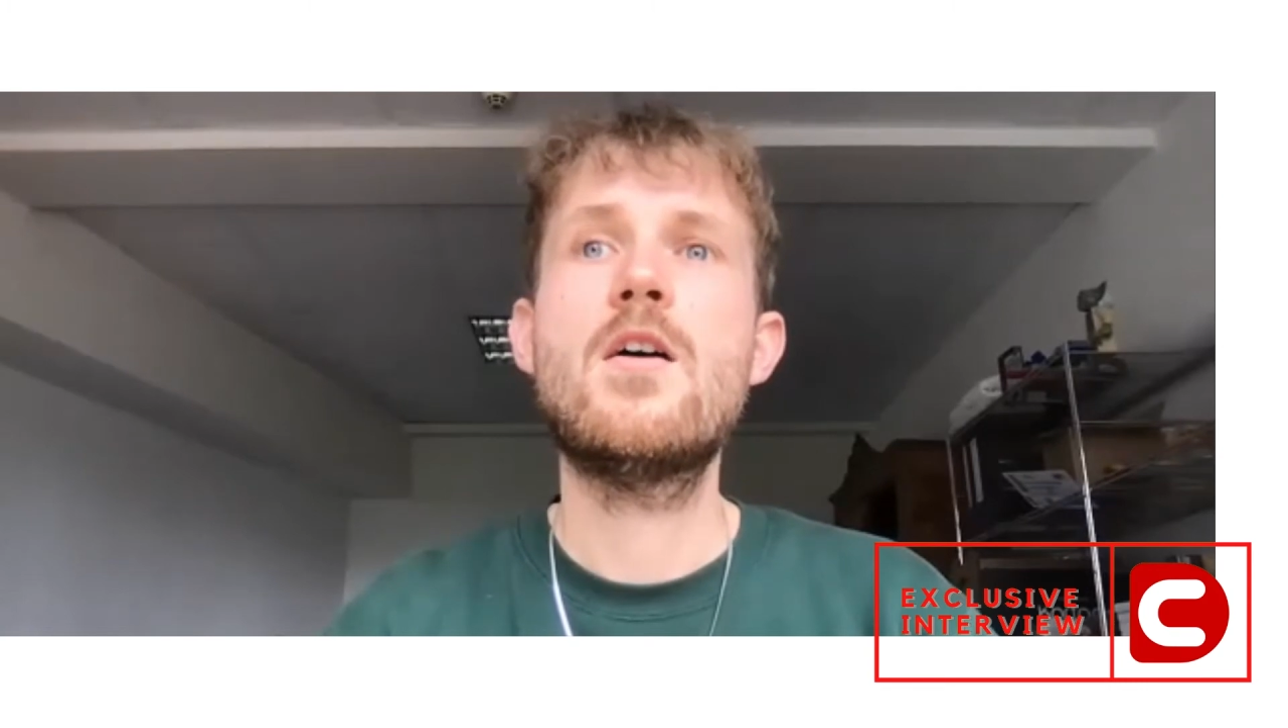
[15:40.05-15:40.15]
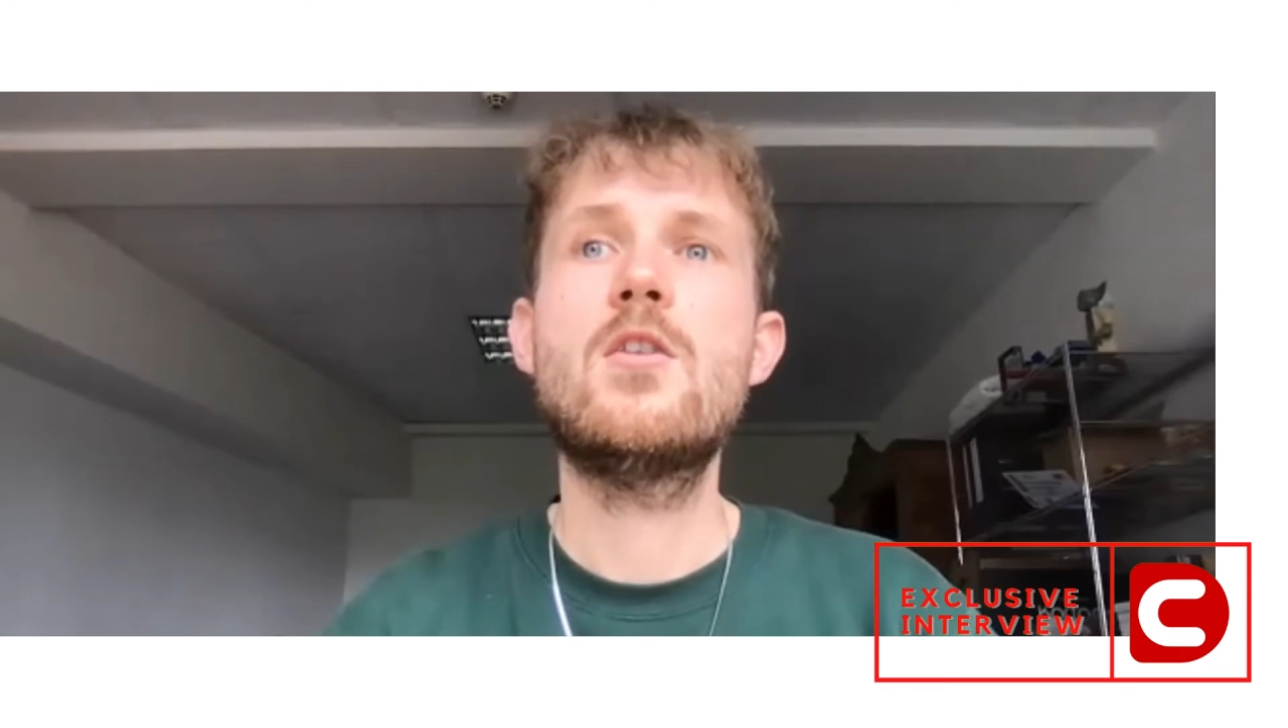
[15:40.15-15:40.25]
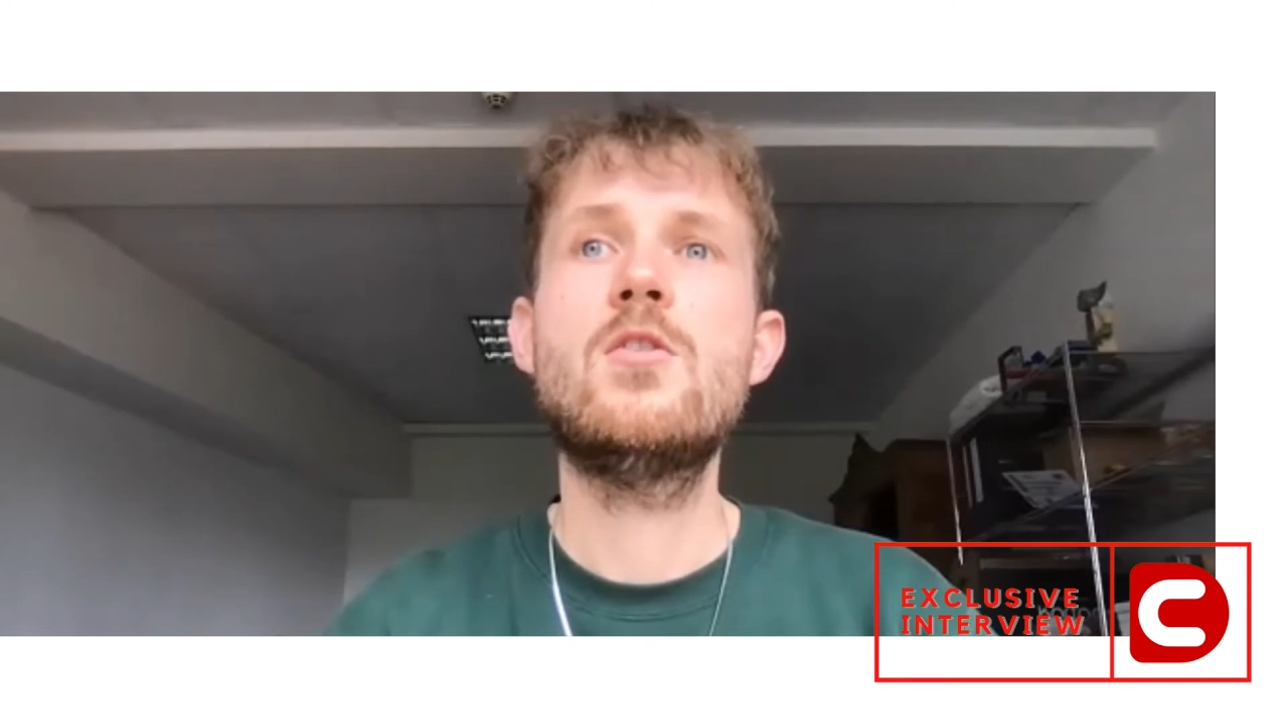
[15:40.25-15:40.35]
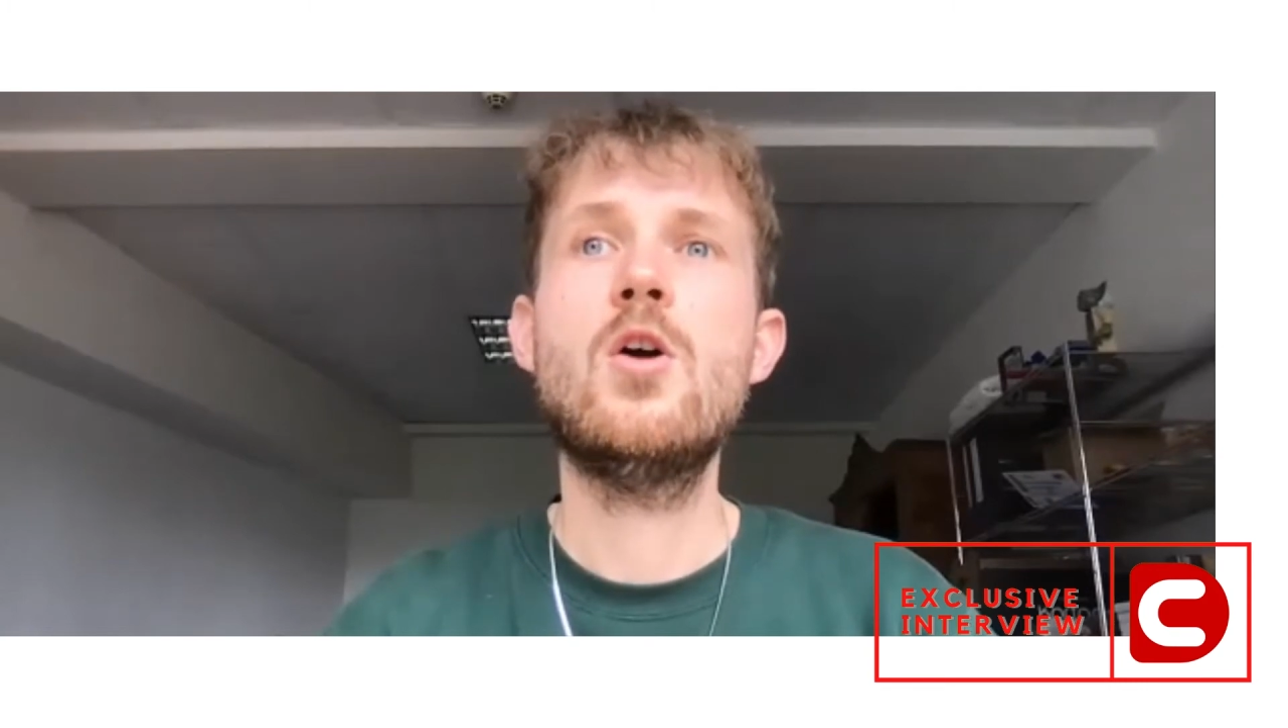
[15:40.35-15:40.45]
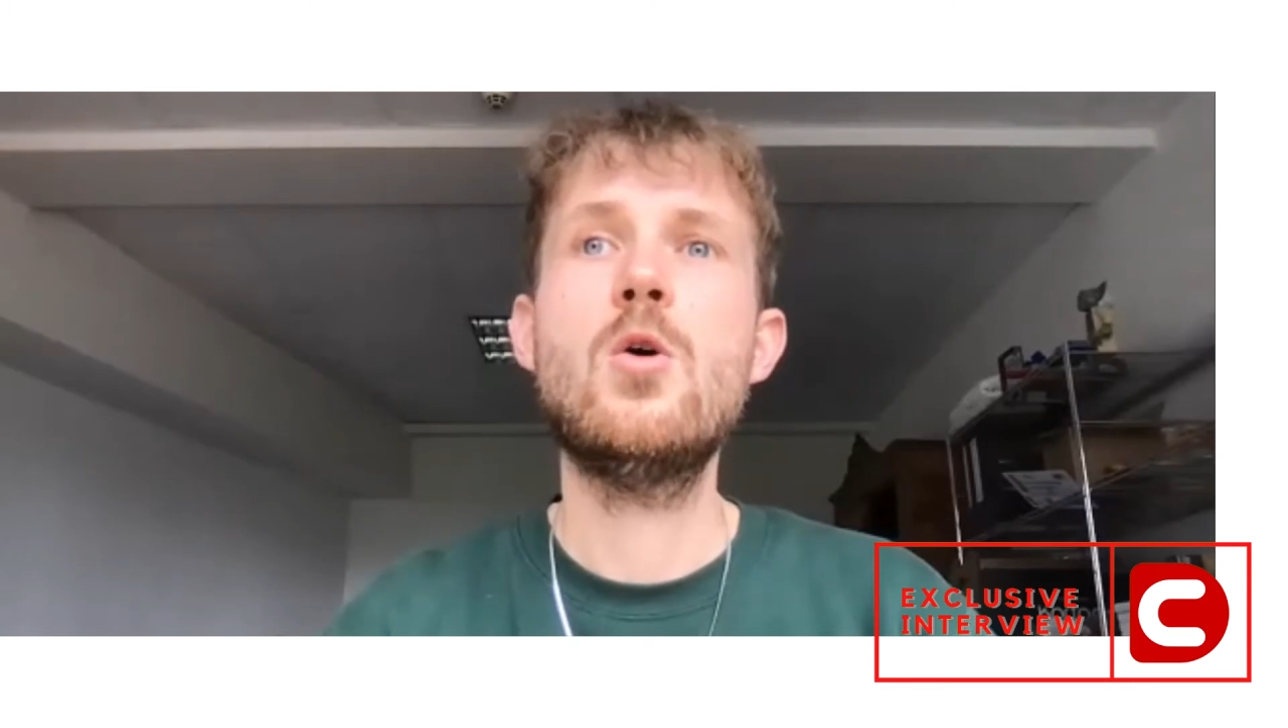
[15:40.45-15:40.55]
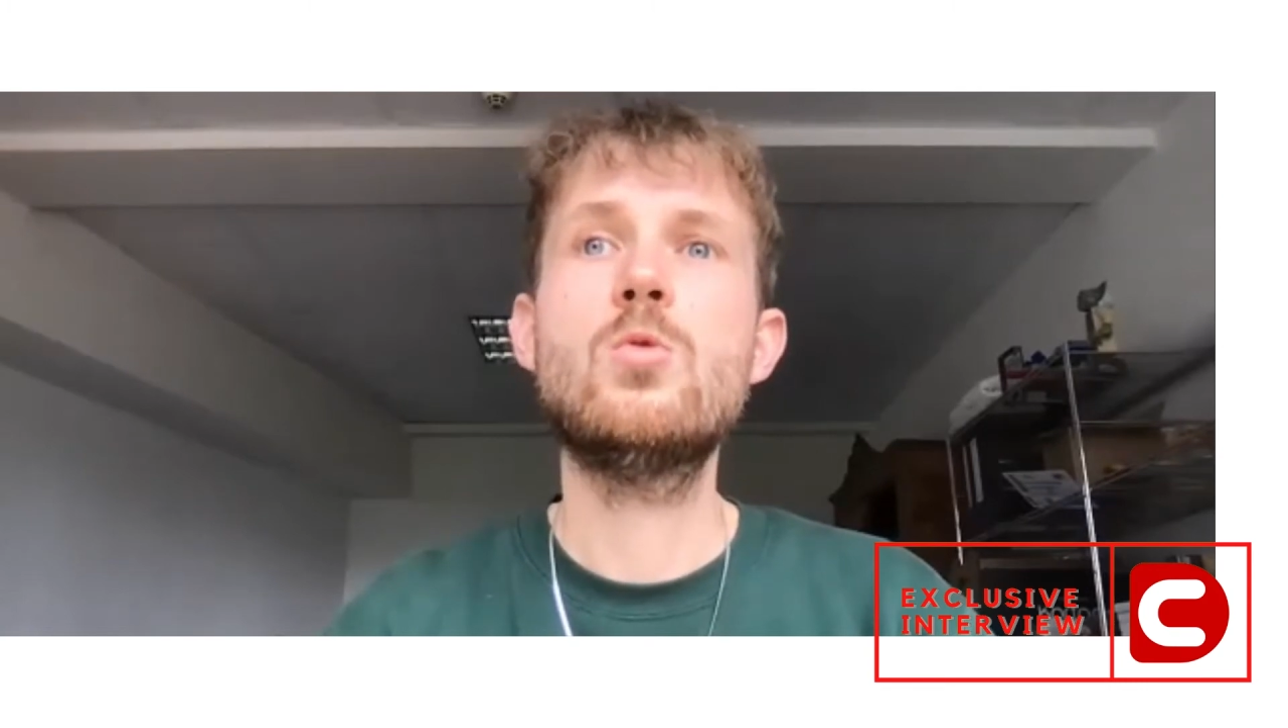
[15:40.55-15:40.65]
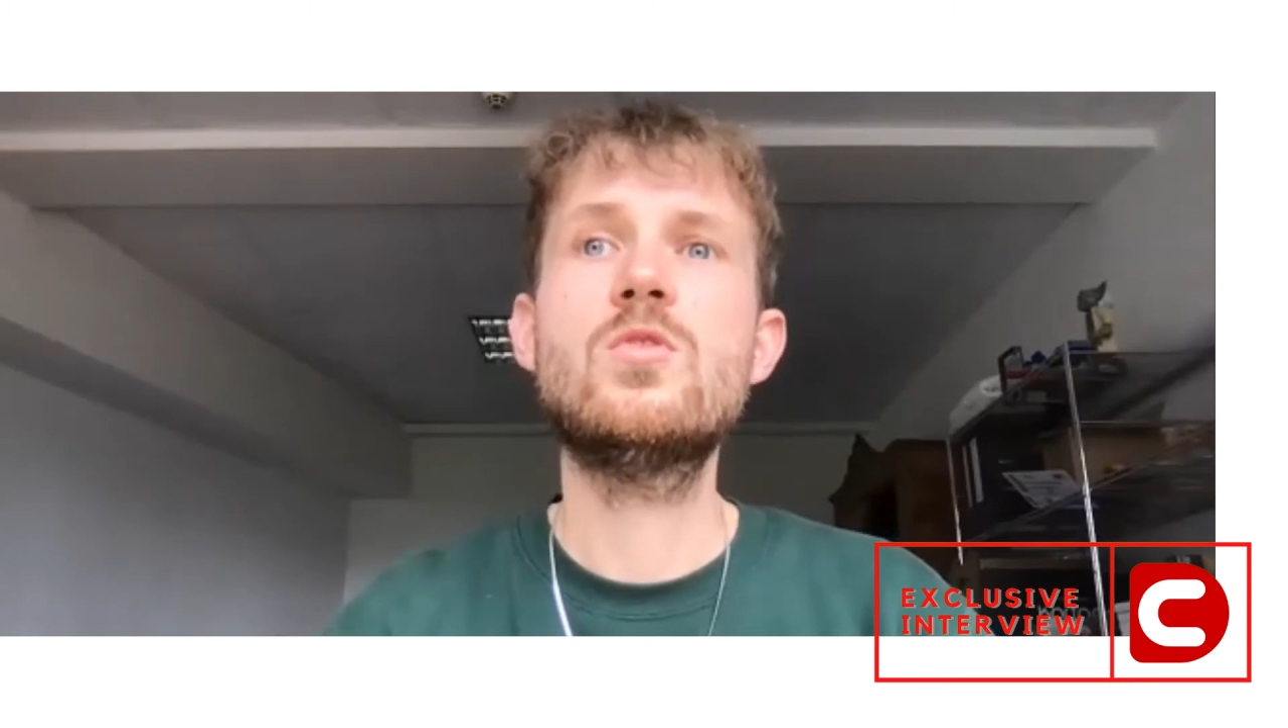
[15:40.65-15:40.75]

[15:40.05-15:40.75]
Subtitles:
no